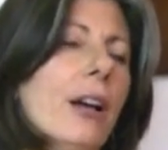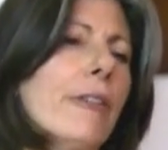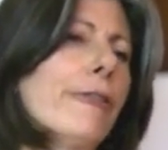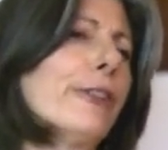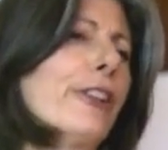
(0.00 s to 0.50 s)

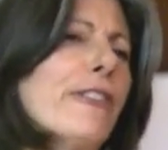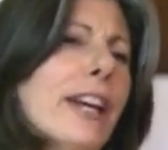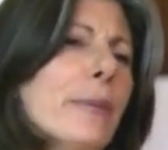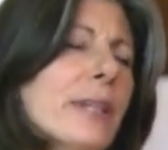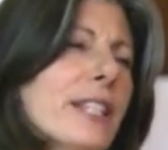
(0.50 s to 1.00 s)
full of
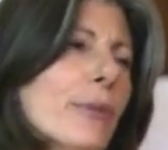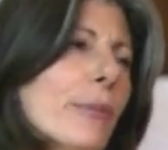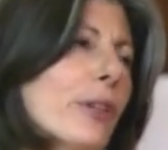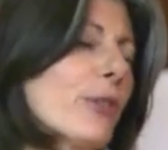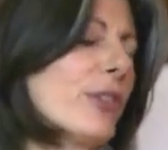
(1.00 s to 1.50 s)
vitamins and
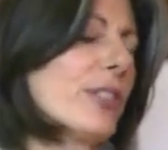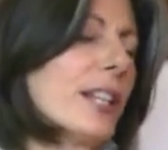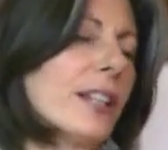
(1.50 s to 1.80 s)
minerals.